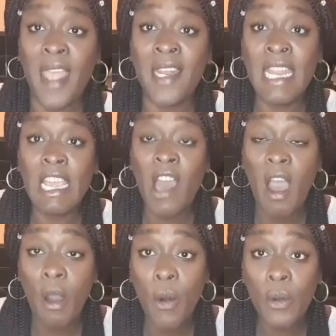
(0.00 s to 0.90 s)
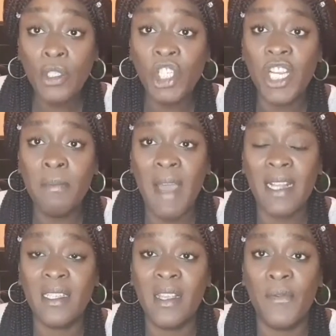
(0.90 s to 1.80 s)
Nicole, she
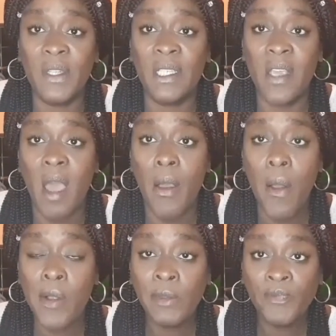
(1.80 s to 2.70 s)
makes a video